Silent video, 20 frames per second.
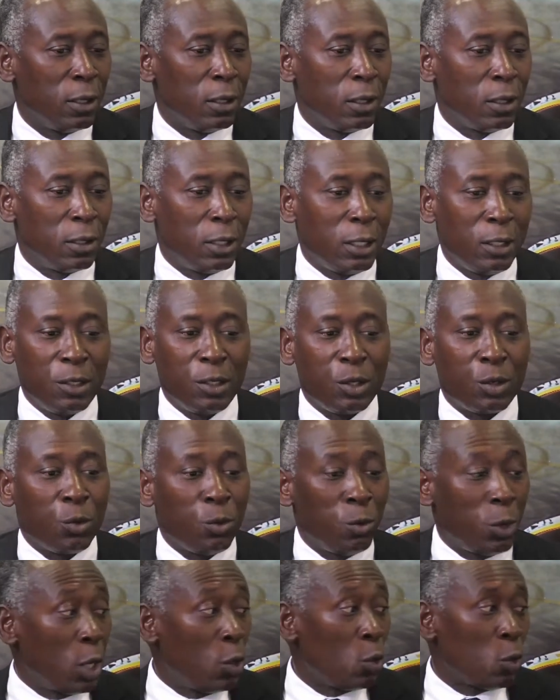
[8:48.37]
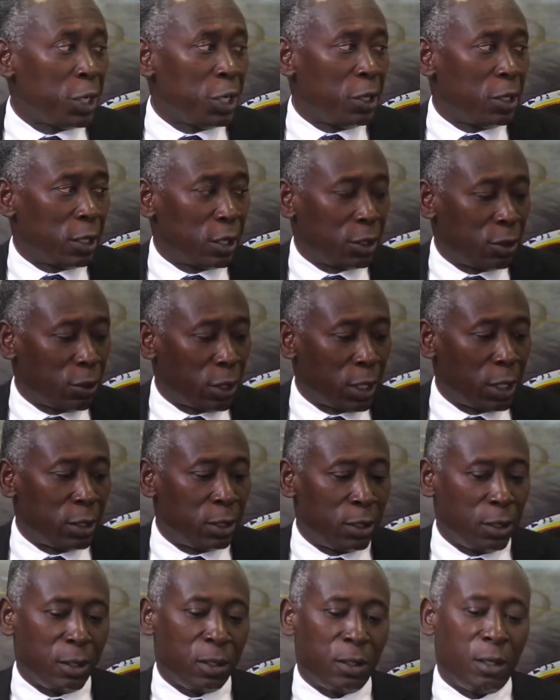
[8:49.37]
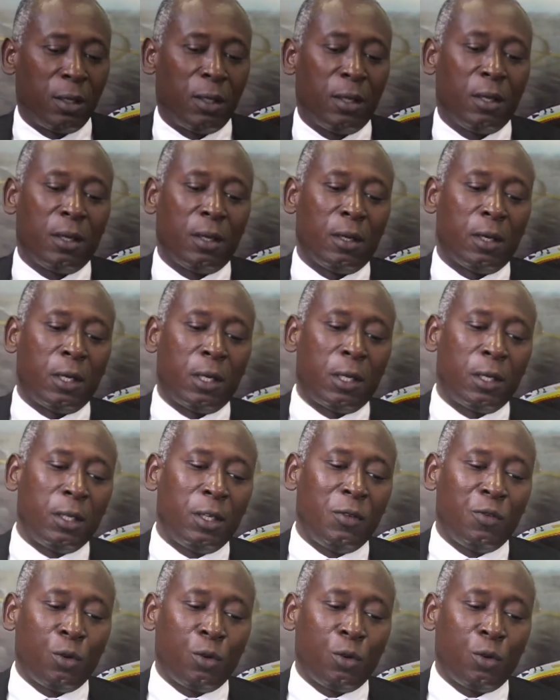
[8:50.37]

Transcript: That is worldwide, actually. If